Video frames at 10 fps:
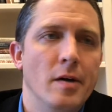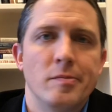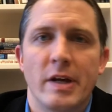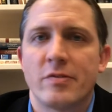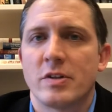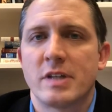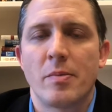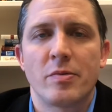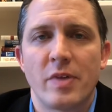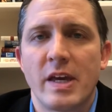Like, for
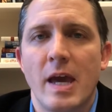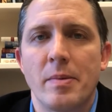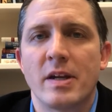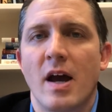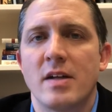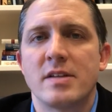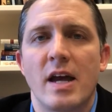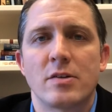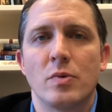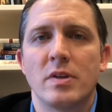example, if they came in
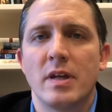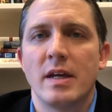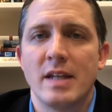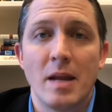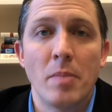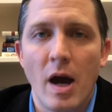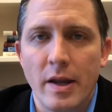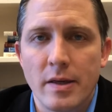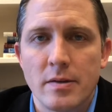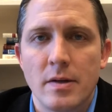contact with a dead
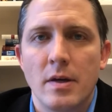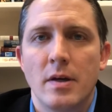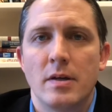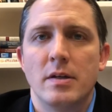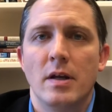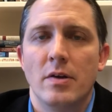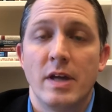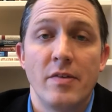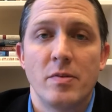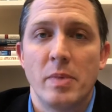body. You know,
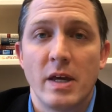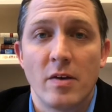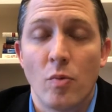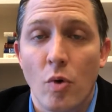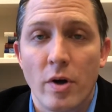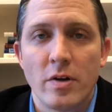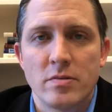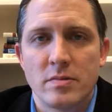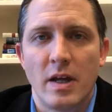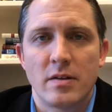David being a warrior,
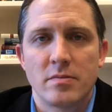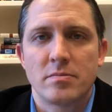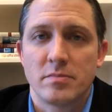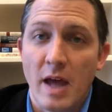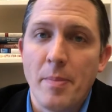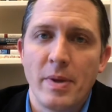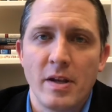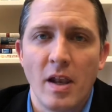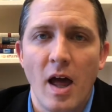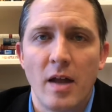that happened
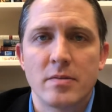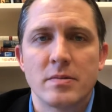a lot.